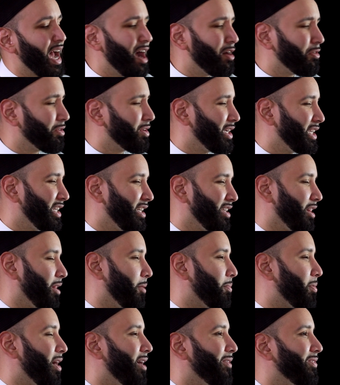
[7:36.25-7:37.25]
How can
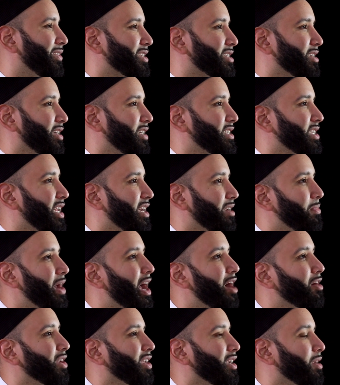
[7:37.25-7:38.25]
the Prophet sallallahu alaihi wasallam,
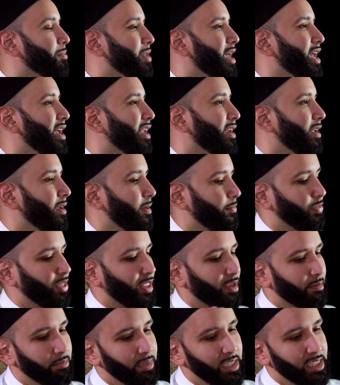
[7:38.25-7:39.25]
how can a man
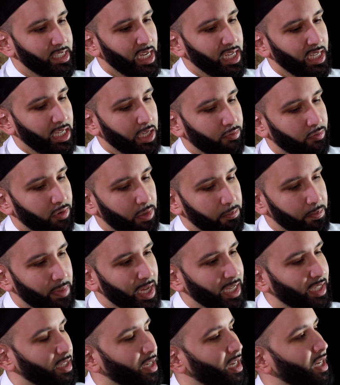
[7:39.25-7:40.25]
be taken from
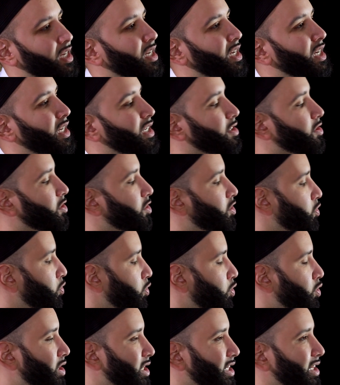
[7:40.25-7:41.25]
Mecca to
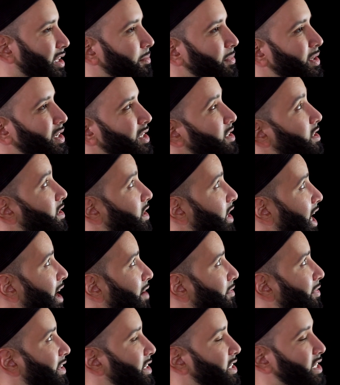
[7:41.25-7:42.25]
Jerusalem to the
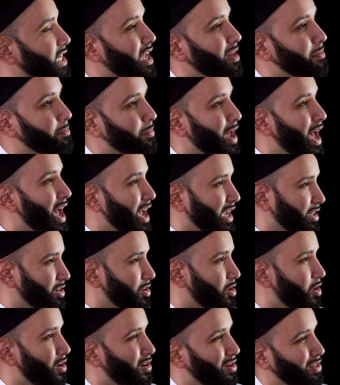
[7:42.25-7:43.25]
heavens and
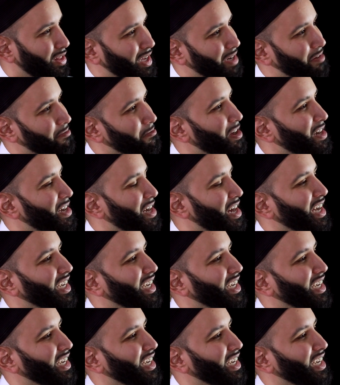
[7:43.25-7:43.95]
back all in one